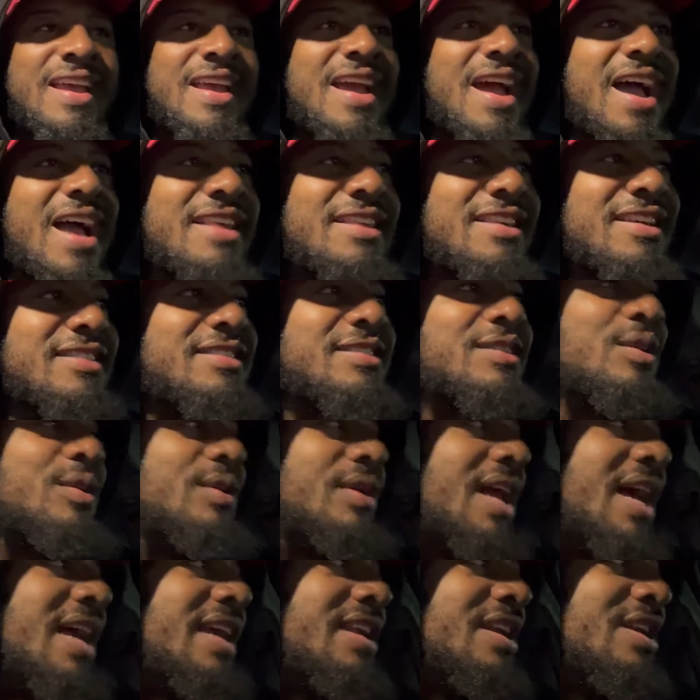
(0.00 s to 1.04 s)
I just don't
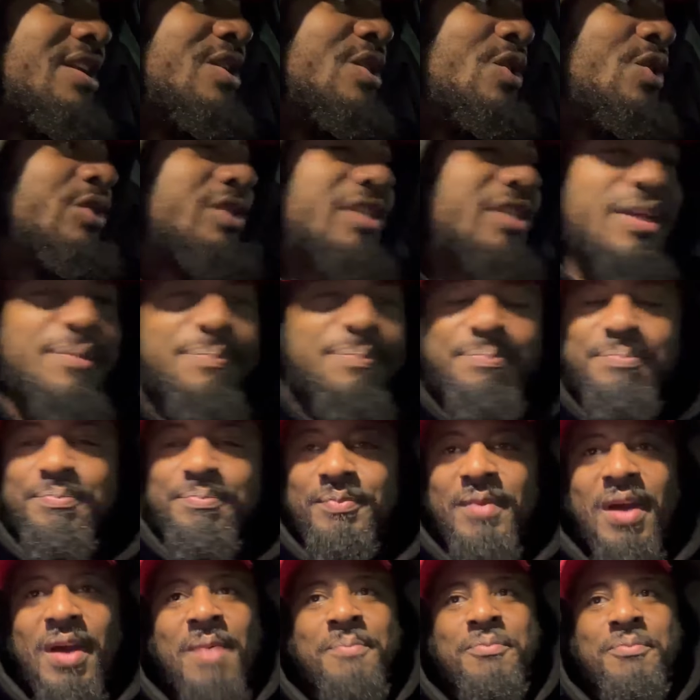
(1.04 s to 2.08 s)
like the no tip
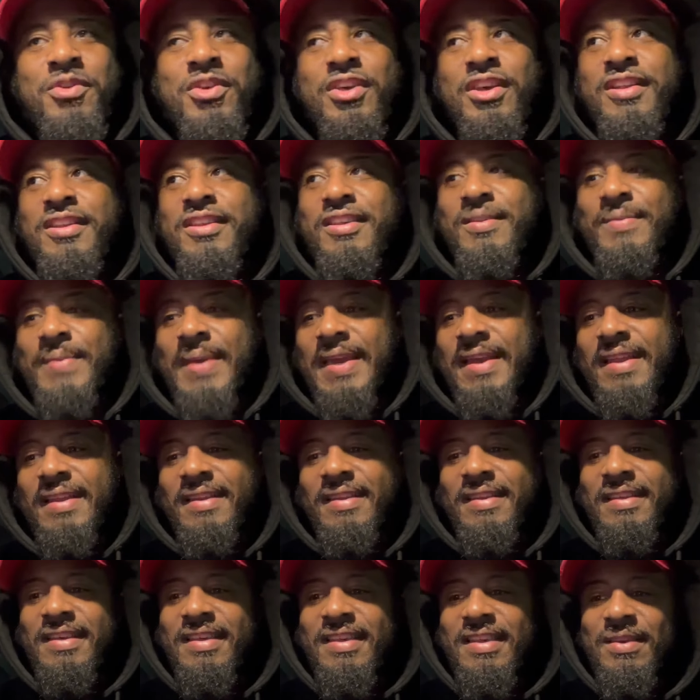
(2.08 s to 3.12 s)
options, man.
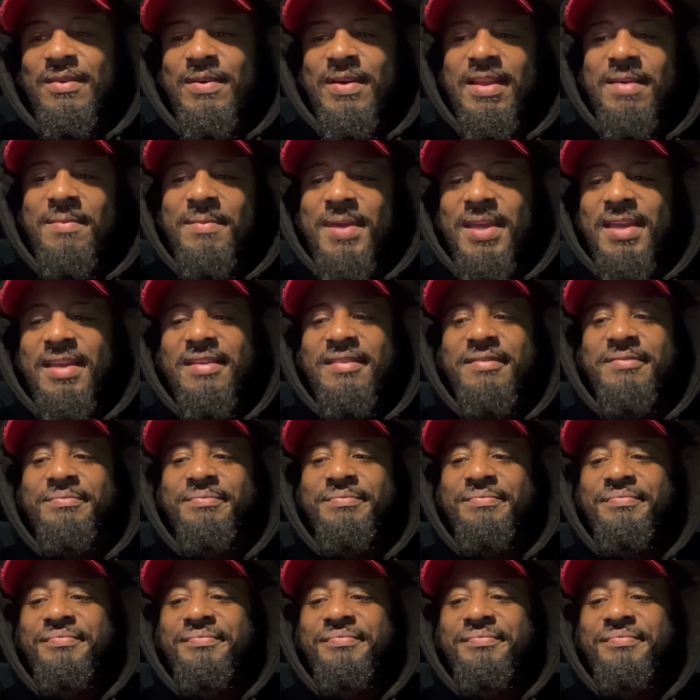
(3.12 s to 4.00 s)
You see what I mean?